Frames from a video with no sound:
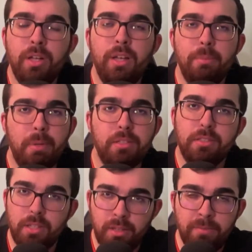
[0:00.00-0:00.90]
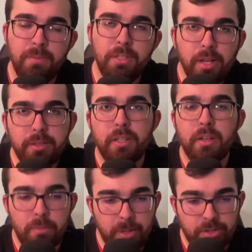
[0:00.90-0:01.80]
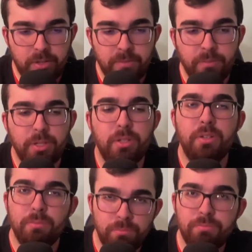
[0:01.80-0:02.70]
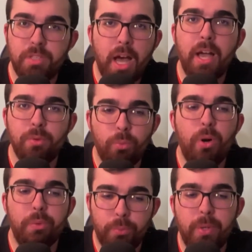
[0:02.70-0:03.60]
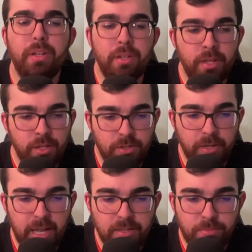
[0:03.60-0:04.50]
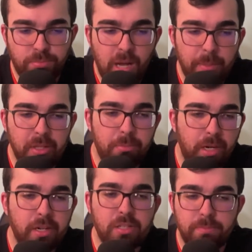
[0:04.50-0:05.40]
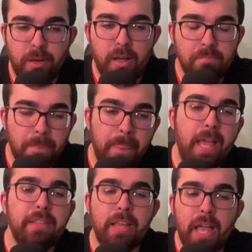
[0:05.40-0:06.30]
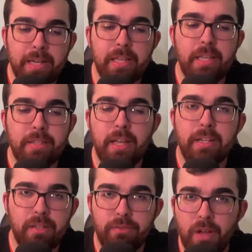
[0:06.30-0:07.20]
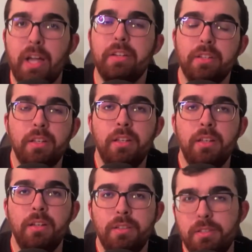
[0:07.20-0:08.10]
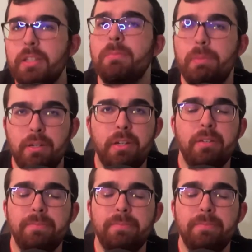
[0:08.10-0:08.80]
But still, you go to the intermission, you're tied 1-1. So that's probably the brightest spot as any as I can find. The second period,